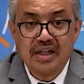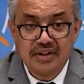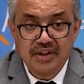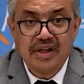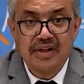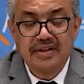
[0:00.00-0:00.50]

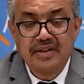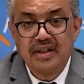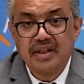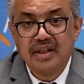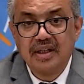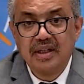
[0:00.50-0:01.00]
shared,
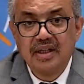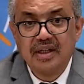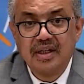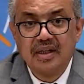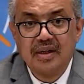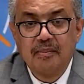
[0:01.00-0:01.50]

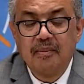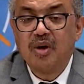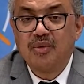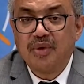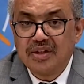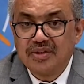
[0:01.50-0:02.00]

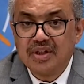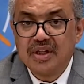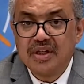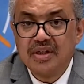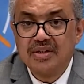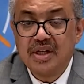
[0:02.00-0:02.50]

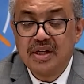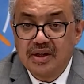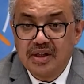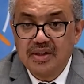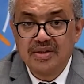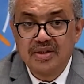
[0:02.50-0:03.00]
manufacturing is
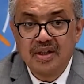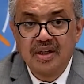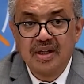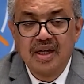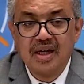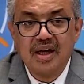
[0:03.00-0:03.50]
increased,
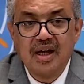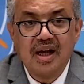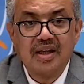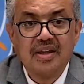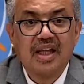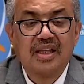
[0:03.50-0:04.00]

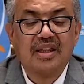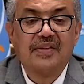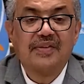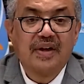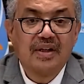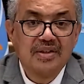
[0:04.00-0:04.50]
and that the
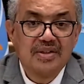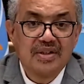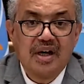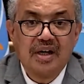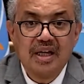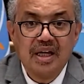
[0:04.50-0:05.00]
funds
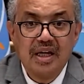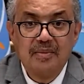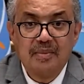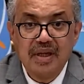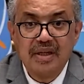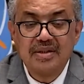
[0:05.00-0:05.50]
are in
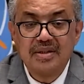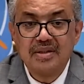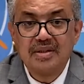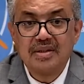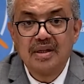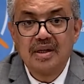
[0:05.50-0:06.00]

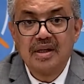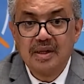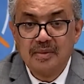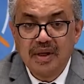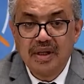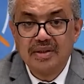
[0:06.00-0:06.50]
place
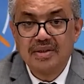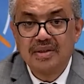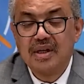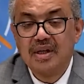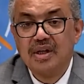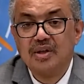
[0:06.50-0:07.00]

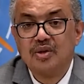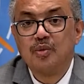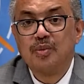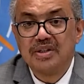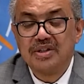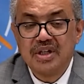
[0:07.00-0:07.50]
to
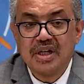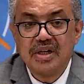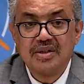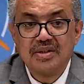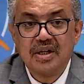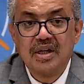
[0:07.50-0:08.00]

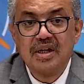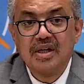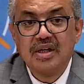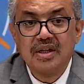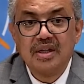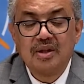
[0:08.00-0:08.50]
purchase
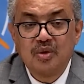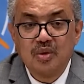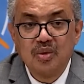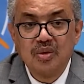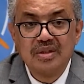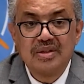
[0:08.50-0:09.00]
the
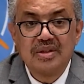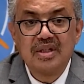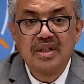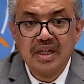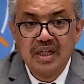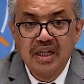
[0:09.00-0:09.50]
tools
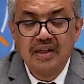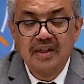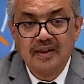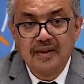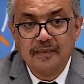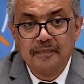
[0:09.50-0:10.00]
needed.